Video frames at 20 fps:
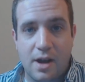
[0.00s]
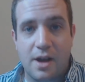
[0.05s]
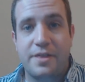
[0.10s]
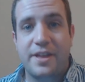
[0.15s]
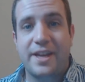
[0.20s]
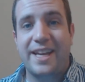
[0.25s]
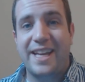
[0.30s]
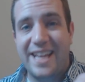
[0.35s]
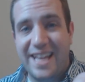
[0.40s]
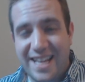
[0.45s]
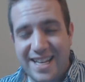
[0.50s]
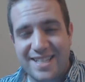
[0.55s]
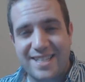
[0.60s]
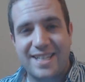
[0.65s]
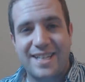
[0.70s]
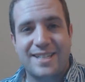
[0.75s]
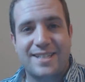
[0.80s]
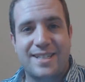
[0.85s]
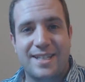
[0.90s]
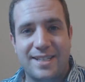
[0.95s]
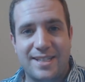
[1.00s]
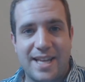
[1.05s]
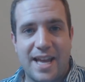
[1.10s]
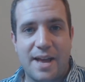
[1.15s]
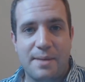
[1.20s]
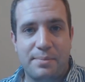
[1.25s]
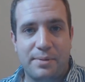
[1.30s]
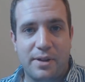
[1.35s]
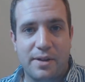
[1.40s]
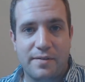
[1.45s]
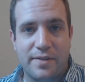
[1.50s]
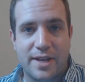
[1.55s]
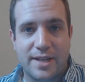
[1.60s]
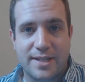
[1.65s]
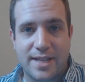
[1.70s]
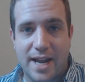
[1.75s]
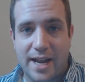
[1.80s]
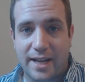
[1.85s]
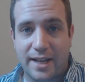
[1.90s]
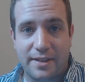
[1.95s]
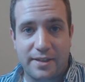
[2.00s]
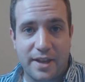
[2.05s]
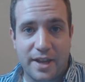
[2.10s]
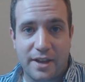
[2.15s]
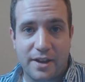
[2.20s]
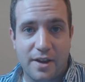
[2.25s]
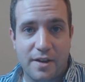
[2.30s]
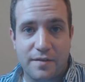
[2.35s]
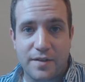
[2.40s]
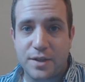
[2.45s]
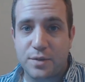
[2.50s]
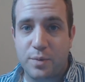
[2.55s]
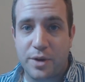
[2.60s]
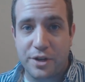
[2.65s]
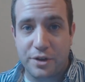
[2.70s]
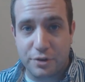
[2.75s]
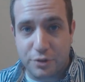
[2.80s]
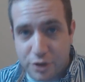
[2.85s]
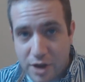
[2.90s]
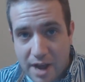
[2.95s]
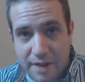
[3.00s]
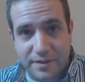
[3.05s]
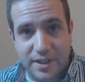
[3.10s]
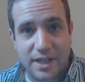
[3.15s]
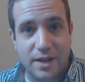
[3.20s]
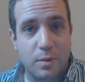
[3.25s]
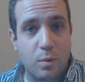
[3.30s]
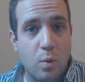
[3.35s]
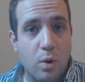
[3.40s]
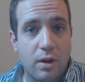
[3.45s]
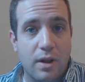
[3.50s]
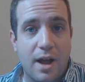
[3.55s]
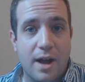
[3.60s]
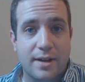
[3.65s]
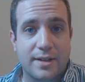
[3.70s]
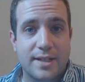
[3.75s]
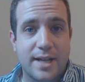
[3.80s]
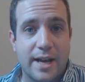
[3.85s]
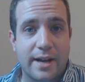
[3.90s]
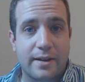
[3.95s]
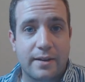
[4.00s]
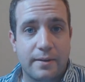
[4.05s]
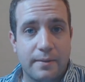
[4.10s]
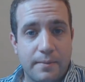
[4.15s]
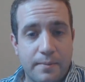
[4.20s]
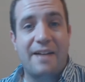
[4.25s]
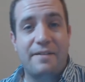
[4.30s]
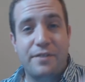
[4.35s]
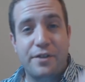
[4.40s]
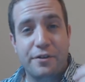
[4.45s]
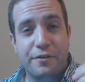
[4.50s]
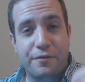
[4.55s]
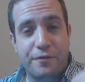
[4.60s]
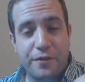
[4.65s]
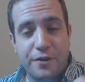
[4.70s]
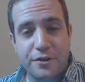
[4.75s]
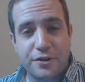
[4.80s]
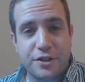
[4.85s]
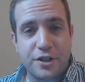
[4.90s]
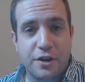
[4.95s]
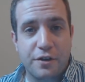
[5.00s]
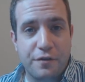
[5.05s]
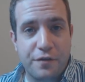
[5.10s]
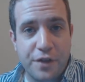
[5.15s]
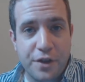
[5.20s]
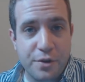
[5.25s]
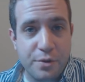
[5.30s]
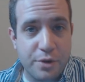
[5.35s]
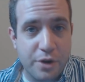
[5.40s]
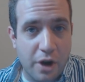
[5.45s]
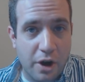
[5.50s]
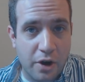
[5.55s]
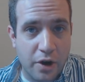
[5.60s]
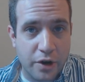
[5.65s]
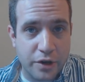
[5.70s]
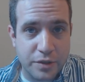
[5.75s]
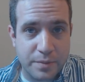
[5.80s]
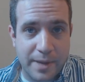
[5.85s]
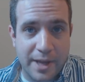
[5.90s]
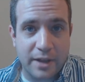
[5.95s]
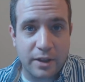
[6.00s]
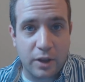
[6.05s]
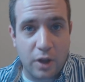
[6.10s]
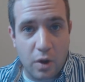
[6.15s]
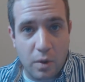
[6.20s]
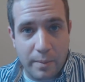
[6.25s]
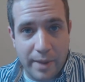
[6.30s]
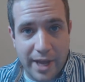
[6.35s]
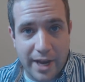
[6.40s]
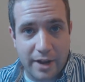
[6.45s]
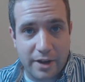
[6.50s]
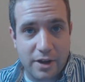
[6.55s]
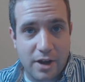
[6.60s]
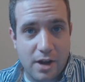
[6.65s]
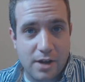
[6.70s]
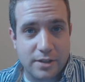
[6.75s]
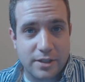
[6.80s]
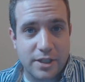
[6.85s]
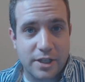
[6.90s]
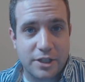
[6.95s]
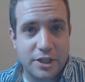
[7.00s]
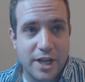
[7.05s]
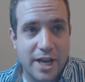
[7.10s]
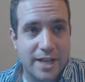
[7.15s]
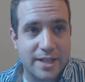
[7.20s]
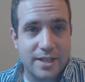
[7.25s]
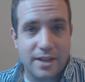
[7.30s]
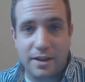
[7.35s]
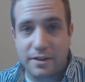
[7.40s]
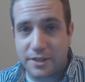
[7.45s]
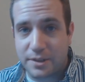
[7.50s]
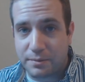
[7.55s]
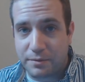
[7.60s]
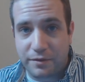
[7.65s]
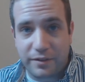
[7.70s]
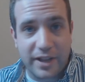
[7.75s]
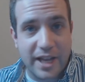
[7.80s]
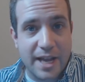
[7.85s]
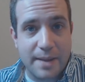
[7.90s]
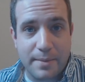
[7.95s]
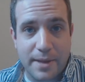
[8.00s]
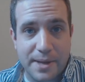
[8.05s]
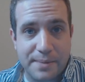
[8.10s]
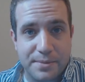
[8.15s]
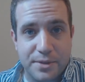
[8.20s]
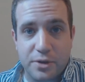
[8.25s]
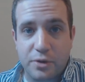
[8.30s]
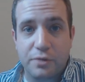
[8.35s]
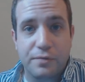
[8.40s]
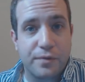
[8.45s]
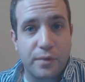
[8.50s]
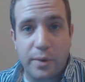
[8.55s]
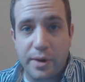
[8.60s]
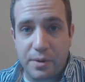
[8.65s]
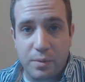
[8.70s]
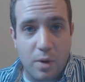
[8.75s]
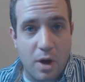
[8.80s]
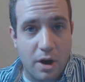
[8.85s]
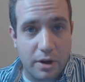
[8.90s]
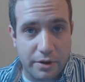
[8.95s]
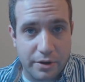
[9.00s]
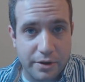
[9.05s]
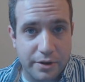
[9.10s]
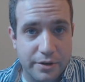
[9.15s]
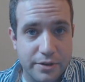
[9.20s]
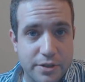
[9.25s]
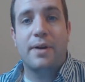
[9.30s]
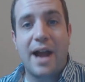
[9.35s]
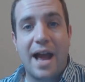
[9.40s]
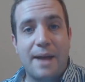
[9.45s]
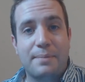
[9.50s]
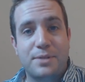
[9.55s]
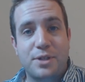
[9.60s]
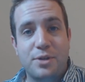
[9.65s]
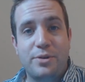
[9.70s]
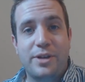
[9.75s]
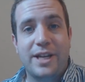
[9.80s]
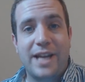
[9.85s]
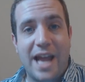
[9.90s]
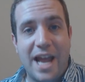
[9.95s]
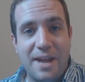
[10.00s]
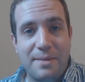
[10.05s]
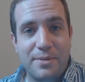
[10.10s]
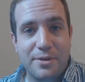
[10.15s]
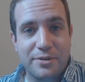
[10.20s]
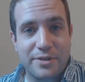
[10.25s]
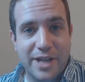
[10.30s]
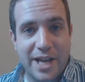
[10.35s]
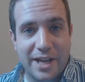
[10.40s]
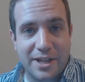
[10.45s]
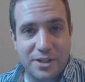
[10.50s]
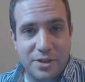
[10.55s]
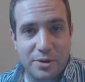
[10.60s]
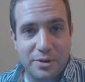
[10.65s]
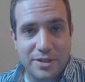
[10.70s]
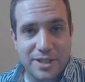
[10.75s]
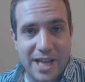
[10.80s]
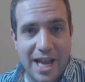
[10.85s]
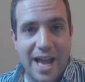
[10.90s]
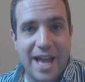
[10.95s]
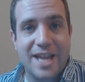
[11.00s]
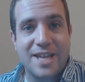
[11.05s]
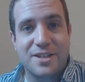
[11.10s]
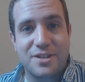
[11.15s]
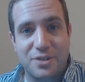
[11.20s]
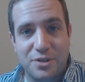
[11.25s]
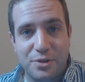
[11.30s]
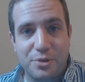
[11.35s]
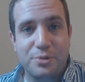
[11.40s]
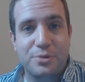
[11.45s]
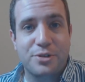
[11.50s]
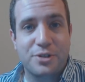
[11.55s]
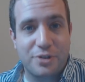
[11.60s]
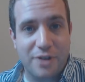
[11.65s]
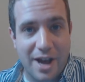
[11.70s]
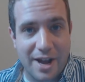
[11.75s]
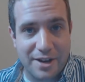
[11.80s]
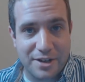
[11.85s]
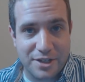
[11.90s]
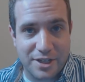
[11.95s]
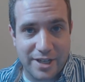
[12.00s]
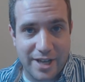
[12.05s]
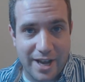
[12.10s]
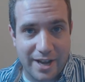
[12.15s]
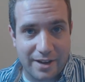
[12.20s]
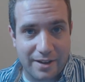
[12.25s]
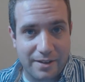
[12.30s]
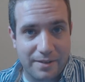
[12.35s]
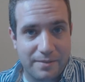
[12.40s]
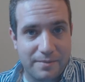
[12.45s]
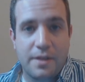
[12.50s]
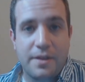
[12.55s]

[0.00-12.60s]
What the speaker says: The easiest example of this that I can think of is when you're drafting a Warlock deck. Have your first few cards been low mana cost, such as some Flame Imps or Voidwalker. Perhaps you can aim your deck towards a Zoo strategy deck.